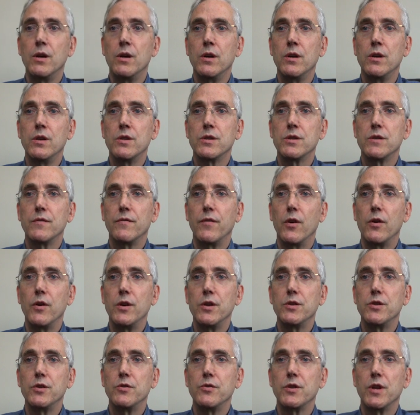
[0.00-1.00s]
Safari
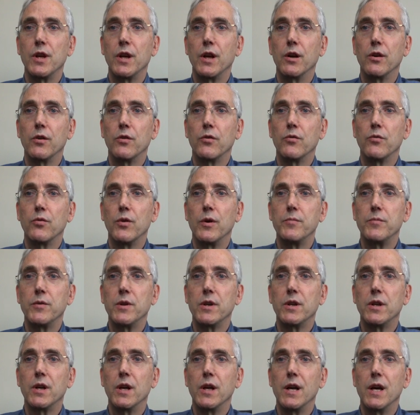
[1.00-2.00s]
is using an
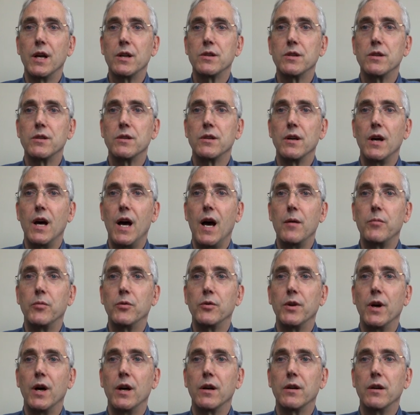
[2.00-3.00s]
encrypted connection to
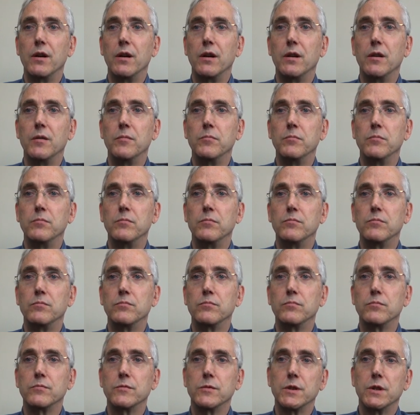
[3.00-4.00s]
apple.com.
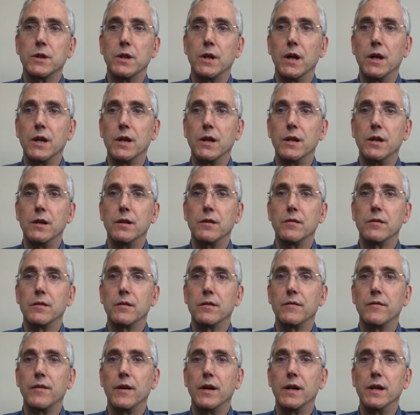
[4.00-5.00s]
Okay,
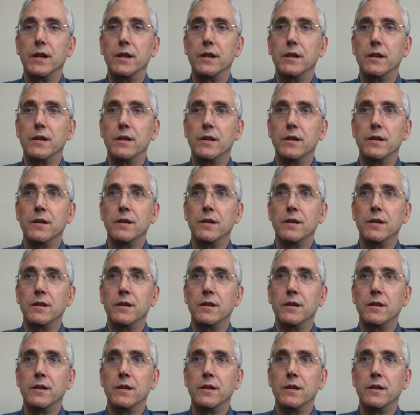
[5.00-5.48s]
fine.